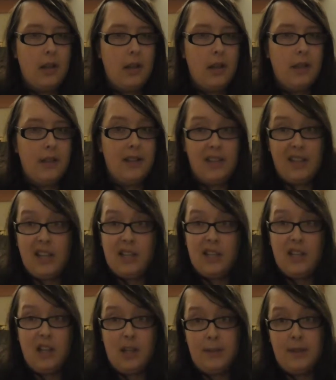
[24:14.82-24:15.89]
And at that
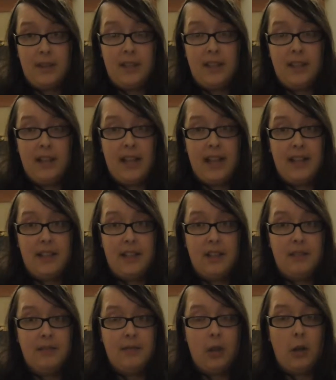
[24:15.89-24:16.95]
time I still had
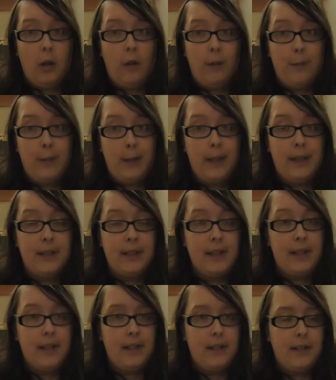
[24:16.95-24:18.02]
a off-peak
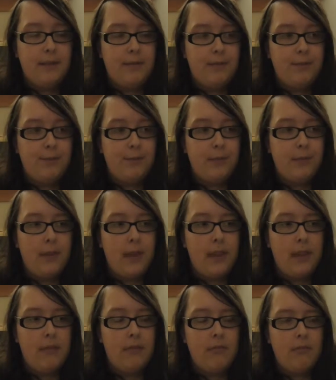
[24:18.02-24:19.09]
ticket.
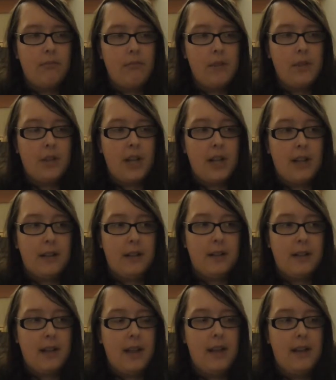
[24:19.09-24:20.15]
Now, Jack
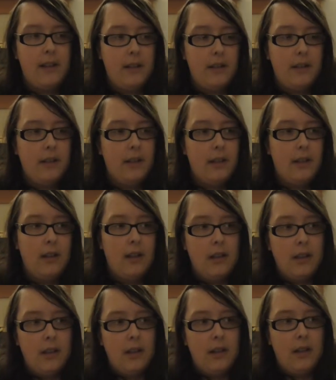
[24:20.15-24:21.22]
said
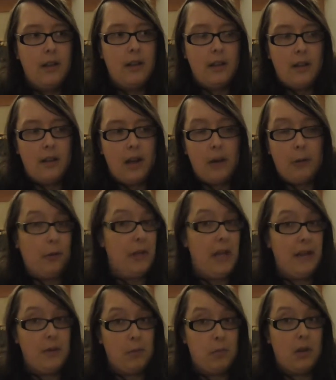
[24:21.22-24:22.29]
I won't
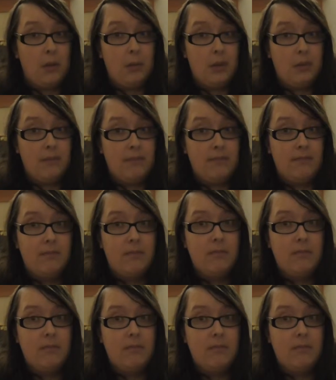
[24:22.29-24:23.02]
have a problem.